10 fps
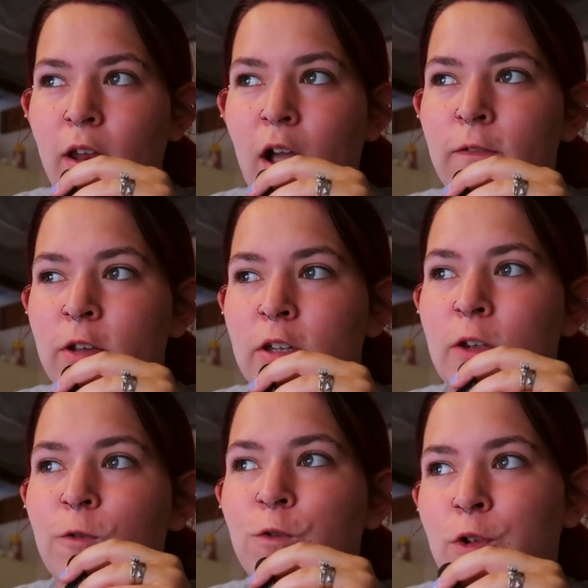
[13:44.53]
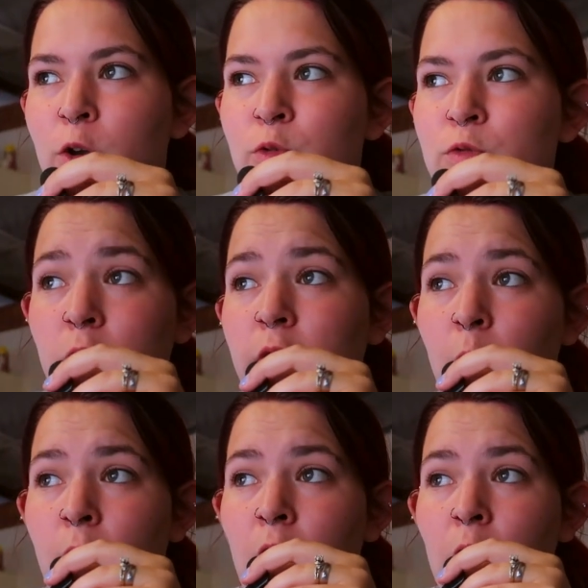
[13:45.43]
I feel like it flows really
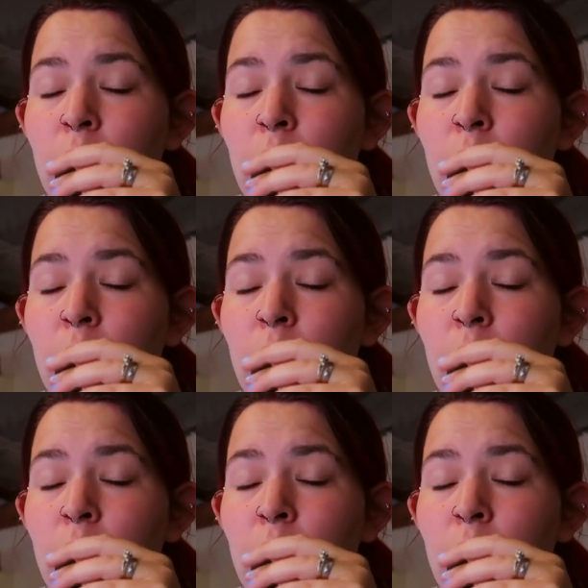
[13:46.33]
well.